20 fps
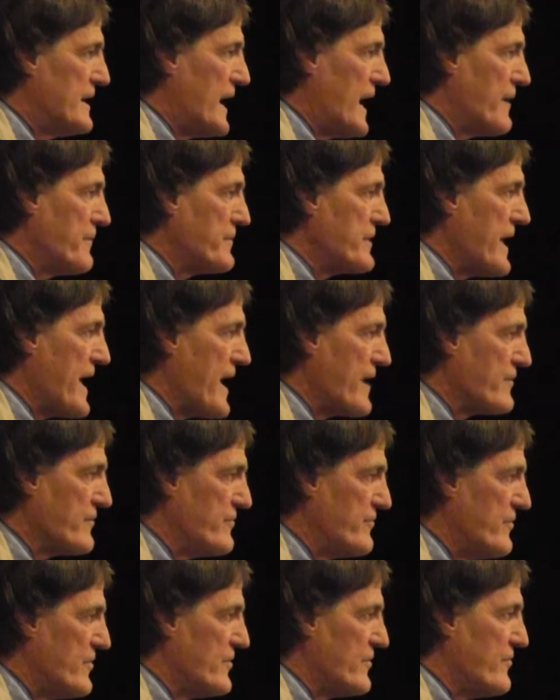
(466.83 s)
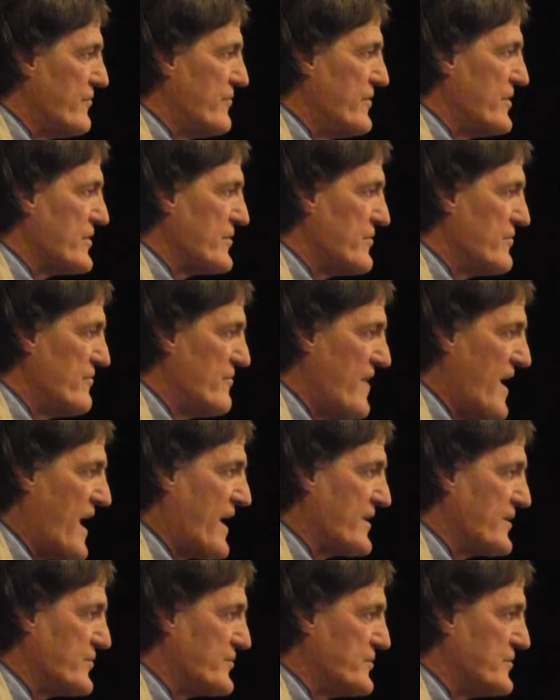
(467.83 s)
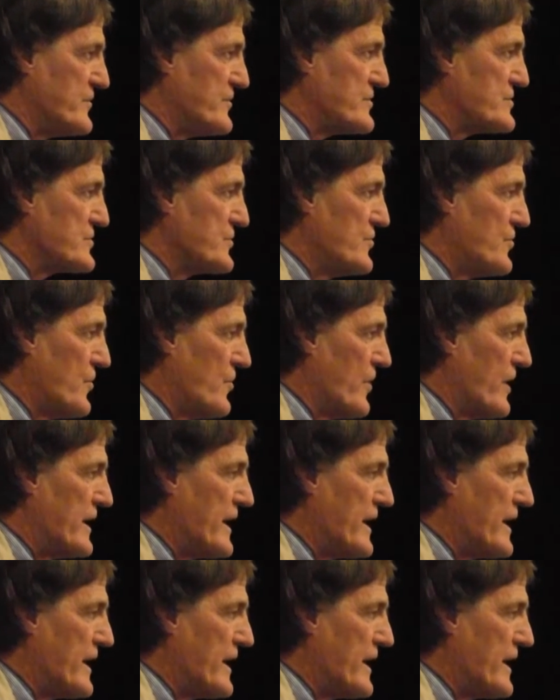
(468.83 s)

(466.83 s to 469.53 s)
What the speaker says: I would add a fifth value to this core,